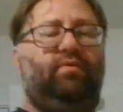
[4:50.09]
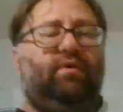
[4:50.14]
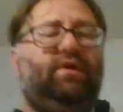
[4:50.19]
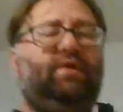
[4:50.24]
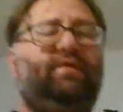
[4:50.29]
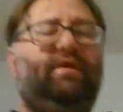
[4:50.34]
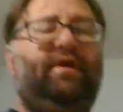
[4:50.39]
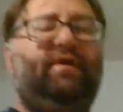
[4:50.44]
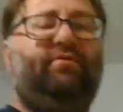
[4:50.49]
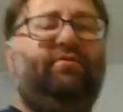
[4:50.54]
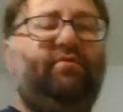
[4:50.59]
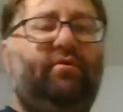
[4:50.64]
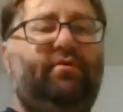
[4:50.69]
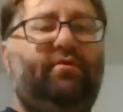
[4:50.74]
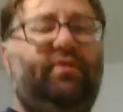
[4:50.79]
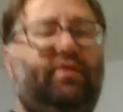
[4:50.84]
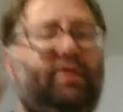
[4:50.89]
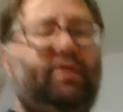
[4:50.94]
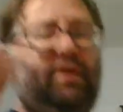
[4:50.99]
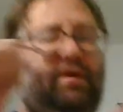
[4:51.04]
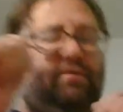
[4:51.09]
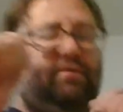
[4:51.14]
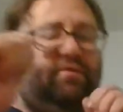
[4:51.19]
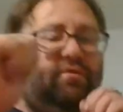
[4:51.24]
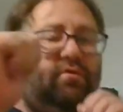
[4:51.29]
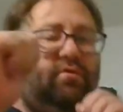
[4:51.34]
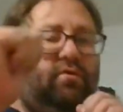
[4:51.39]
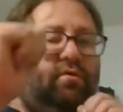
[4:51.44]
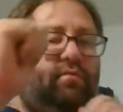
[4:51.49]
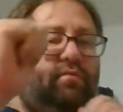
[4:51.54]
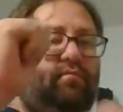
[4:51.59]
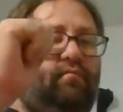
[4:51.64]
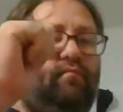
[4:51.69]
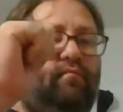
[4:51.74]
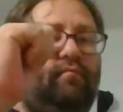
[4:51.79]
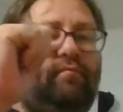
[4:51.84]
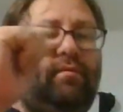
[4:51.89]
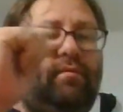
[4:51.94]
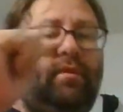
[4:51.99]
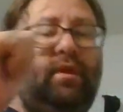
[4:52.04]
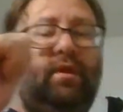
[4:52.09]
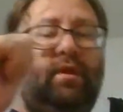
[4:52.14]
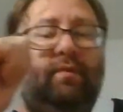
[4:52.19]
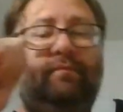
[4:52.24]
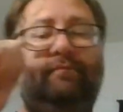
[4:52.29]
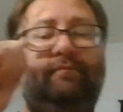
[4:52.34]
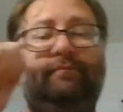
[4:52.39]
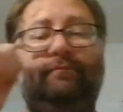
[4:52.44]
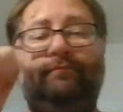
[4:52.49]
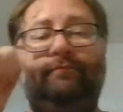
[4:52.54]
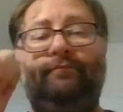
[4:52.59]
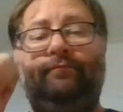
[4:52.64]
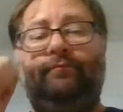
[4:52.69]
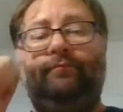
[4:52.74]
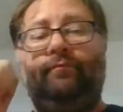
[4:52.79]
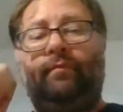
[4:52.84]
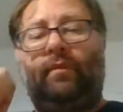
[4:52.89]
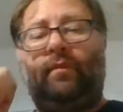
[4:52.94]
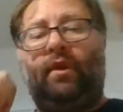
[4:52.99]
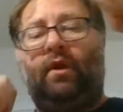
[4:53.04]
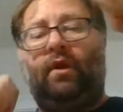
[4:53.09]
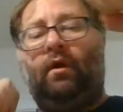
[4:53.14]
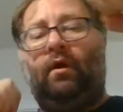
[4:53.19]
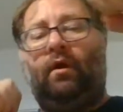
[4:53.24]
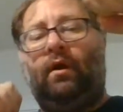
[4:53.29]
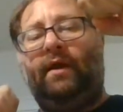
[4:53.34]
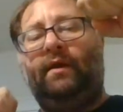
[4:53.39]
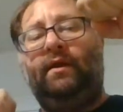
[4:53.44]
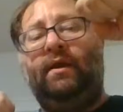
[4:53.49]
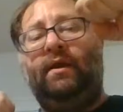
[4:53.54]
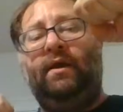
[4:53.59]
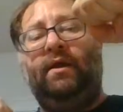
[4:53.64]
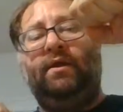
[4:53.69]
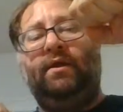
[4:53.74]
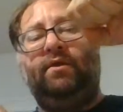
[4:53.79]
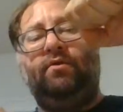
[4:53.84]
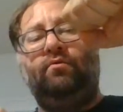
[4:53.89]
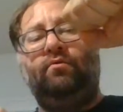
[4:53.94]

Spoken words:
but if they throw their left hook, all right, you